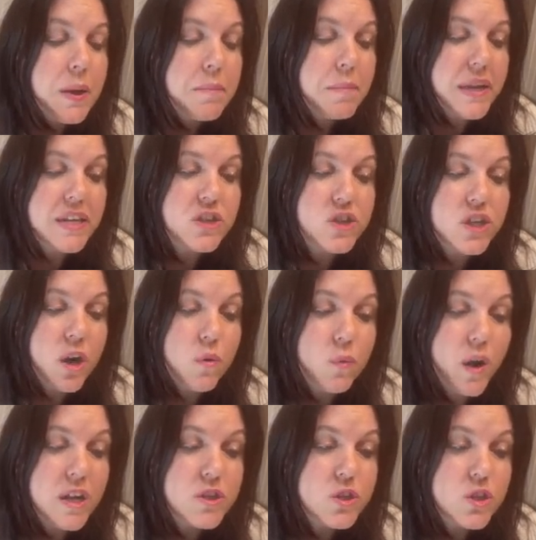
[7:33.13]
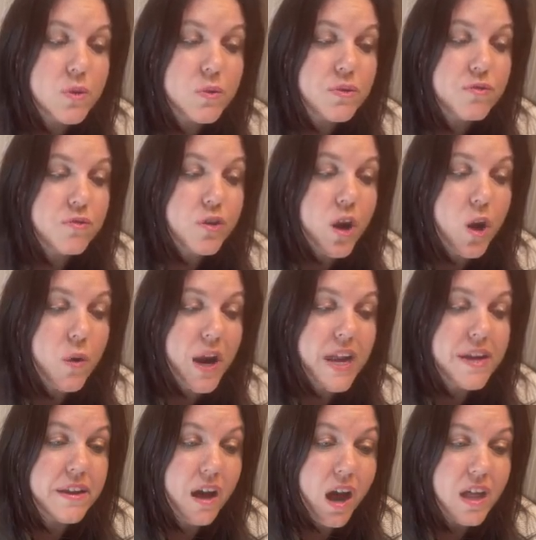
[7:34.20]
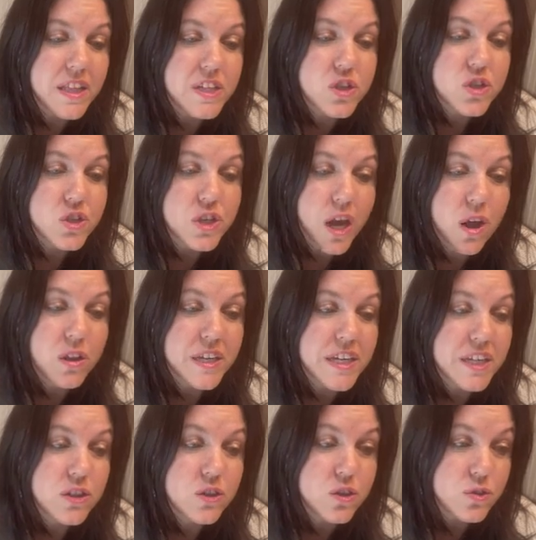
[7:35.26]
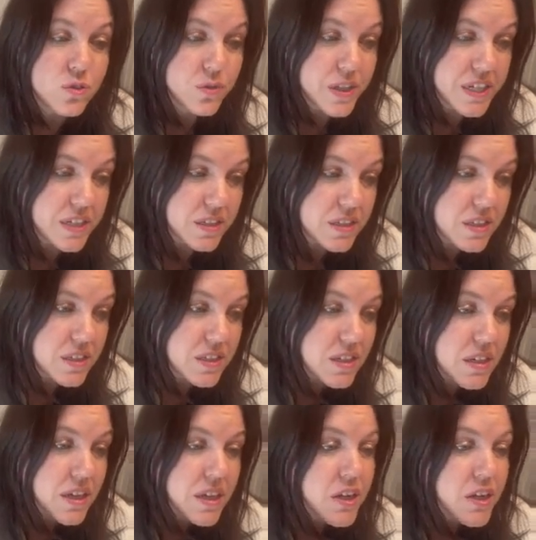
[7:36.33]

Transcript: Many shall run to and fro, and knowledge shall increase.